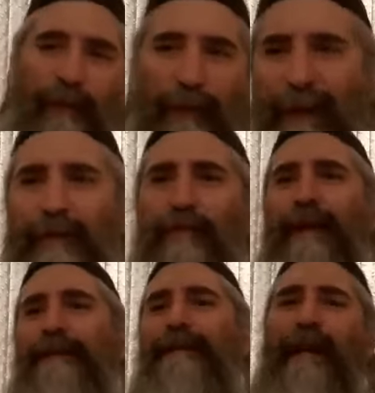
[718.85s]
to find the
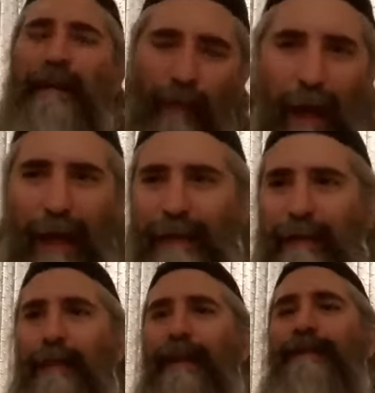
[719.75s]
matzah, to hide
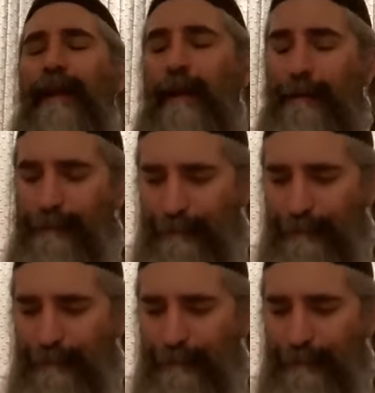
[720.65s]
the matzah,